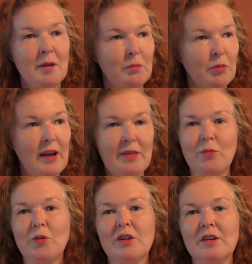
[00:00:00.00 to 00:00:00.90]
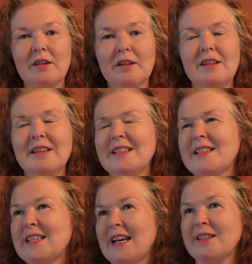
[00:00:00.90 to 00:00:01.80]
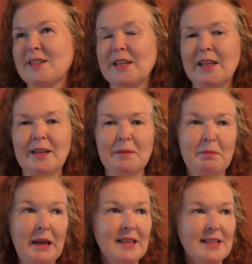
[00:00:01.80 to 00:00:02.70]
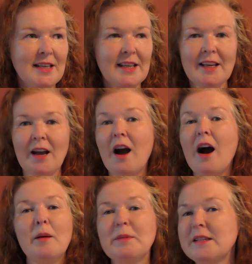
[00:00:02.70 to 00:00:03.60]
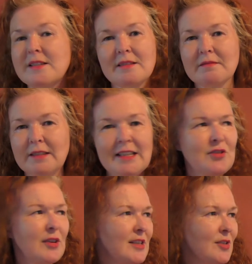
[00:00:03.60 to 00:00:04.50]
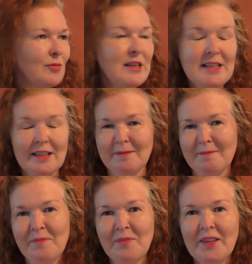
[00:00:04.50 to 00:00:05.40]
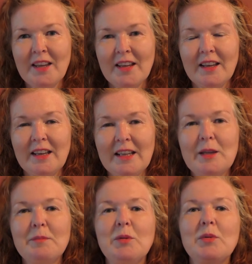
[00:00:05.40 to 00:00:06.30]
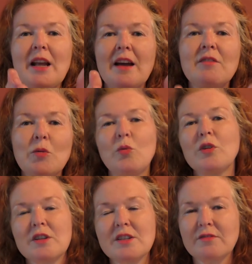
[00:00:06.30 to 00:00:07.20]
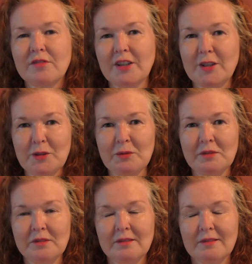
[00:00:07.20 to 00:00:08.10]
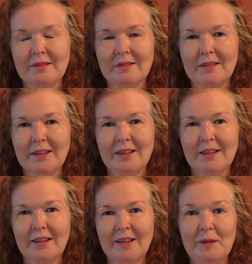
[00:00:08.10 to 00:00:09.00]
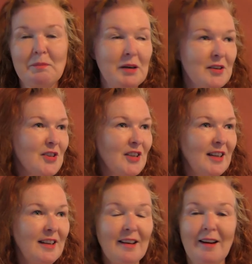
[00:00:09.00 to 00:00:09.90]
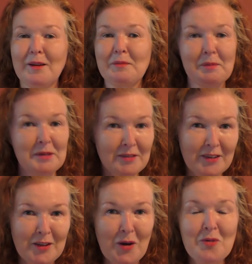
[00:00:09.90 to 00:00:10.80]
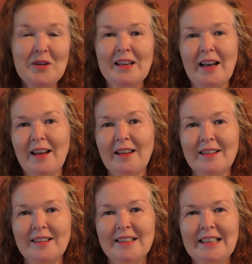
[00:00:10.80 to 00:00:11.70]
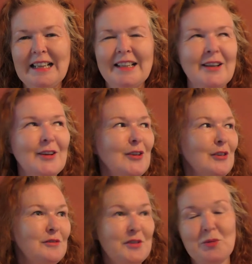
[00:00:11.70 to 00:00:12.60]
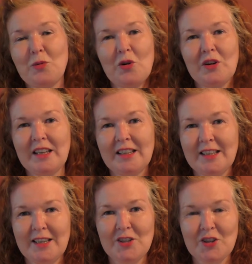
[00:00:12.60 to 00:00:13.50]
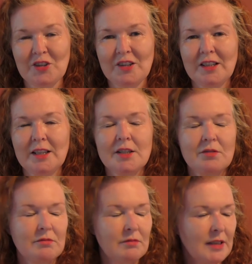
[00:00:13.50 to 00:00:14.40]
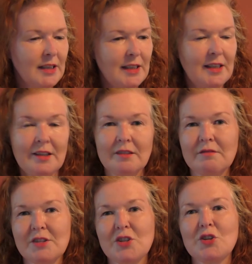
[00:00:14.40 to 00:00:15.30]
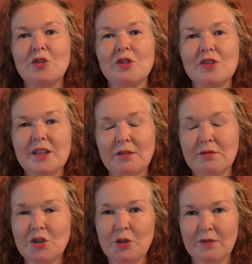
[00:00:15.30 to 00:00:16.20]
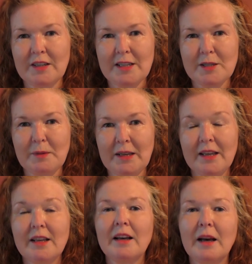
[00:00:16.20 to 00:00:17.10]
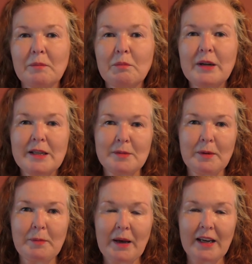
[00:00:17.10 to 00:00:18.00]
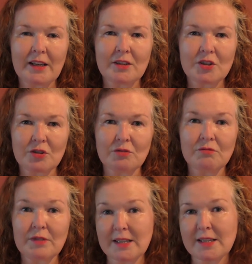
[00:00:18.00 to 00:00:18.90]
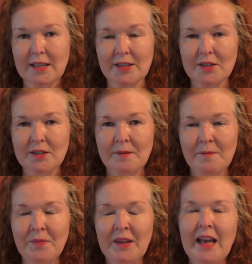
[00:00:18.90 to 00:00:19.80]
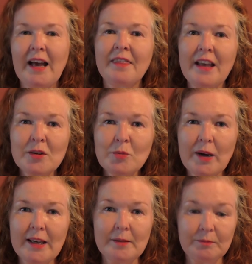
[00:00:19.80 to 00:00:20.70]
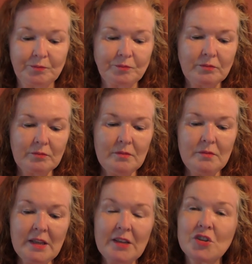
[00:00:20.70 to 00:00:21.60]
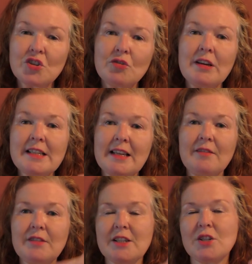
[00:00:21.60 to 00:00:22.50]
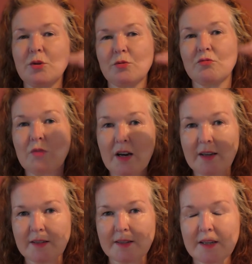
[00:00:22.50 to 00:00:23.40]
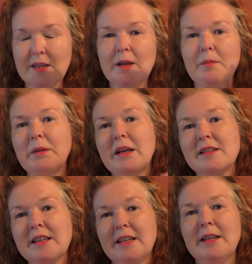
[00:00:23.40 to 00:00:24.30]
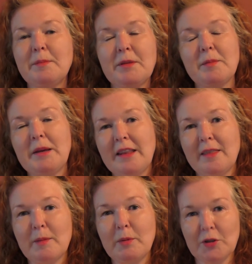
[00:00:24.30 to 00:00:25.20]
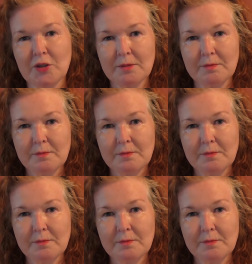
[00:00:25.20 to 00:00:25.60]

breath work, dancing, painting, hobbies, interests, reading. It can be whatever works for you. Personally, I'm a bit of a yoga gal and I love to walk in nature. It really restores and rejuvenates me and brings me back to reset. And that way, the stress levels don't rise because I nip them in the bud.